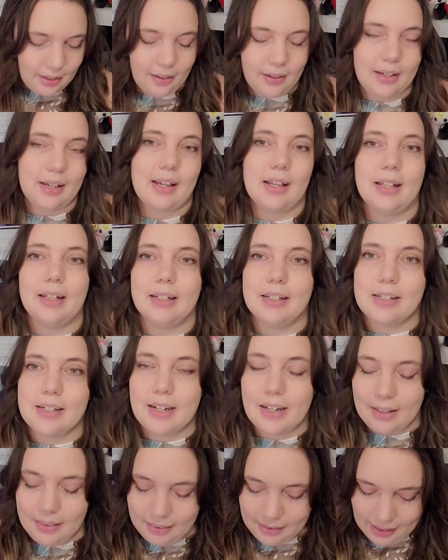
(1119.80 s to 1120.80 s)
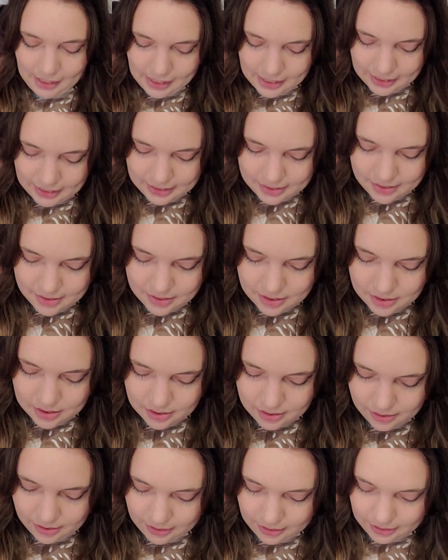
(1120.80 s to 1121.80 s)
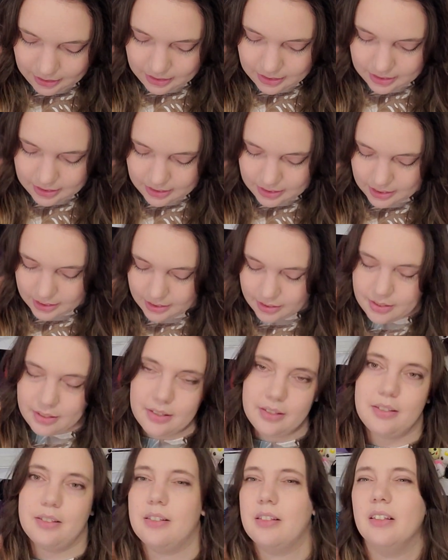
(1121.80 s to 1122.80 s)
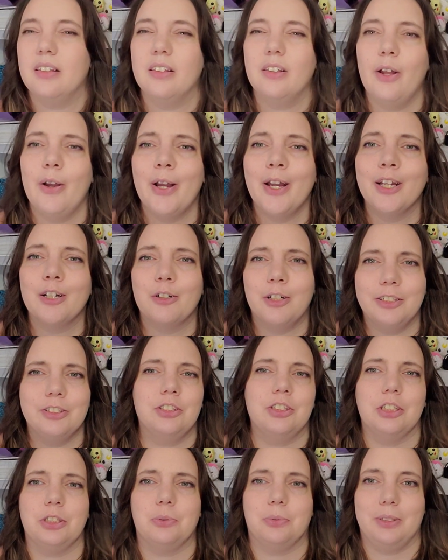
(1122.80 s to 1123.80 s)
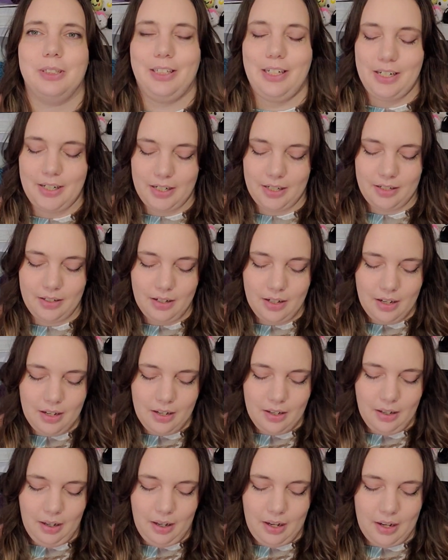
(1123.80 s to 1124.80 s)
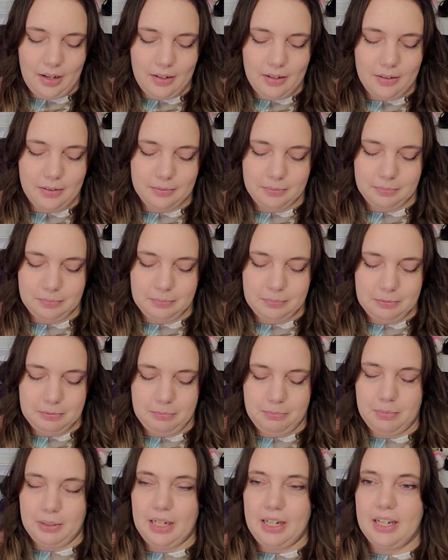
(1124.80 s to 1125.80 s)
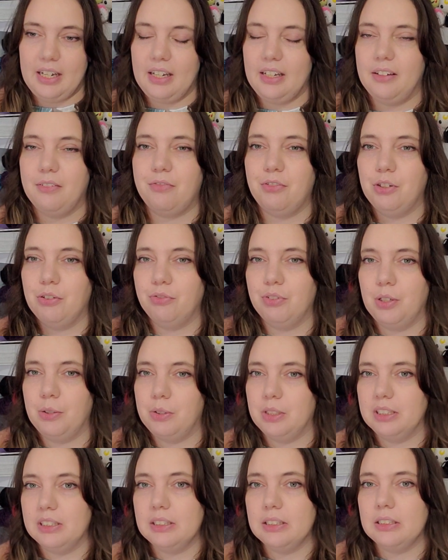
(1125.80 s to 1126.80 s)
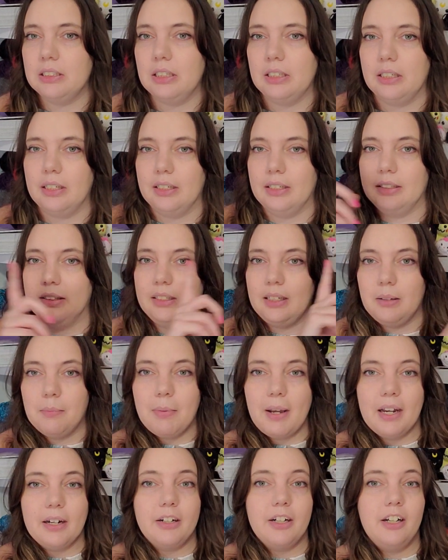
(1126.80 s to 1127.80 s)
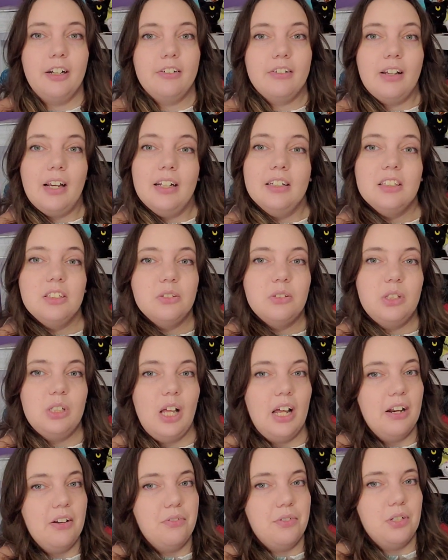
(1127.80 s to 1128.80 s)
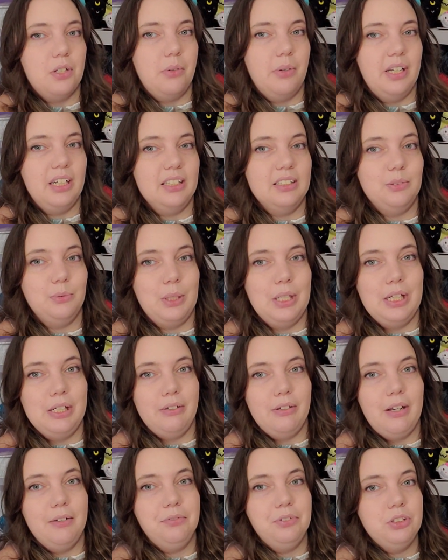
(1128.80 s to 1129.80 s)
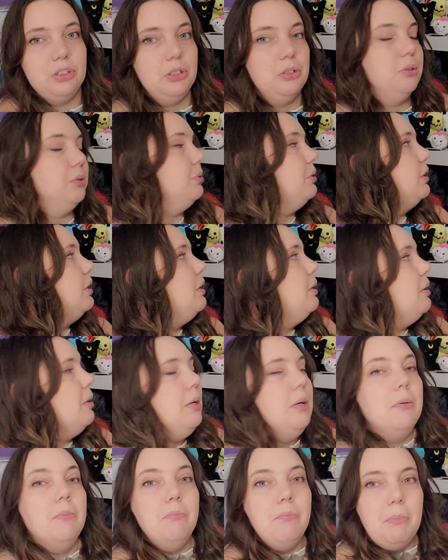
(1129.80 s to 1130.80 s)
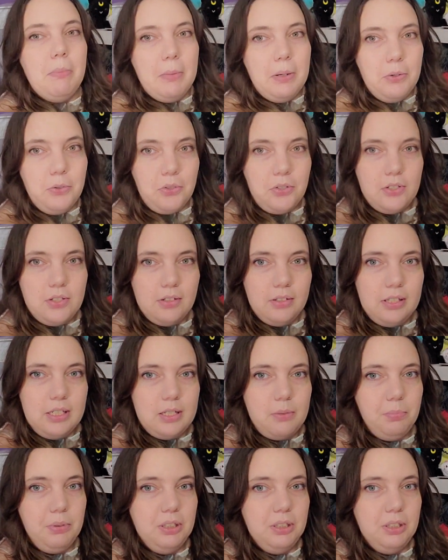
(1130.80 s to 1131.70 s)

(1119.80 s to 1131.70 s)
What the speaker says: and last is not cross-stitch related, but if you've noticed in the background, I do a lot of sewing as well. I've sewn most of these